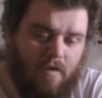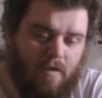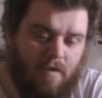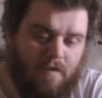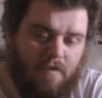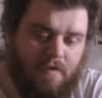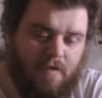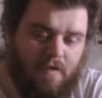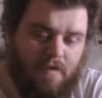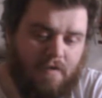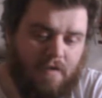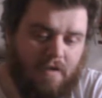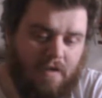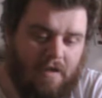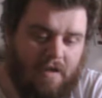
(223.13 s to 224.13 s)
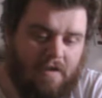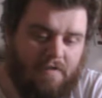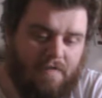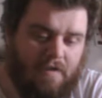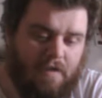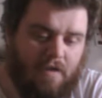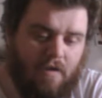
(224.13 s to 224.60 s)
This is the
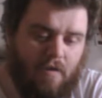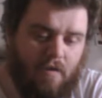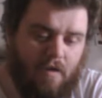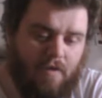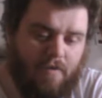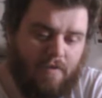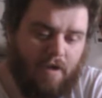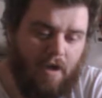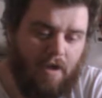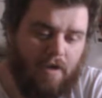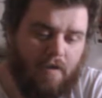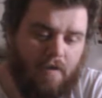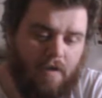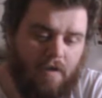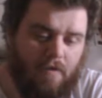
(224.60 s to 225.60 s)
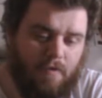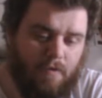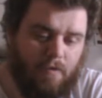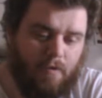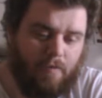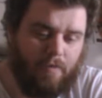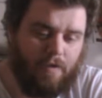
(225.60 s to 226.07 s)
last video of iCreate
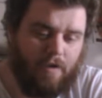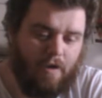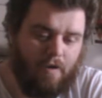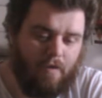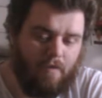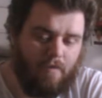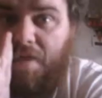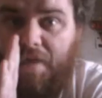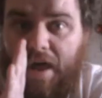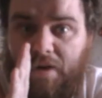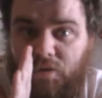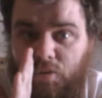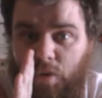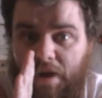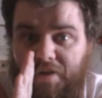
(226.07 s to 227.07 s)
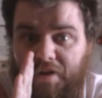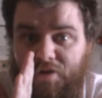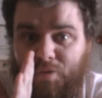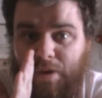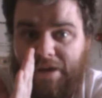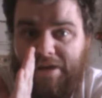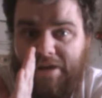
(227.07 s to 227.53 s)
two point oh. That's where the
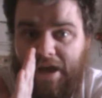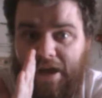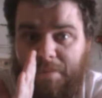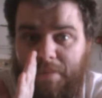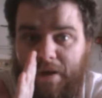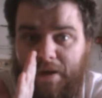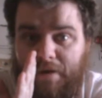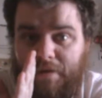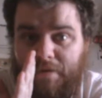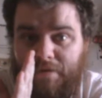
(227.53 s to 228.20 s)
tweet came in.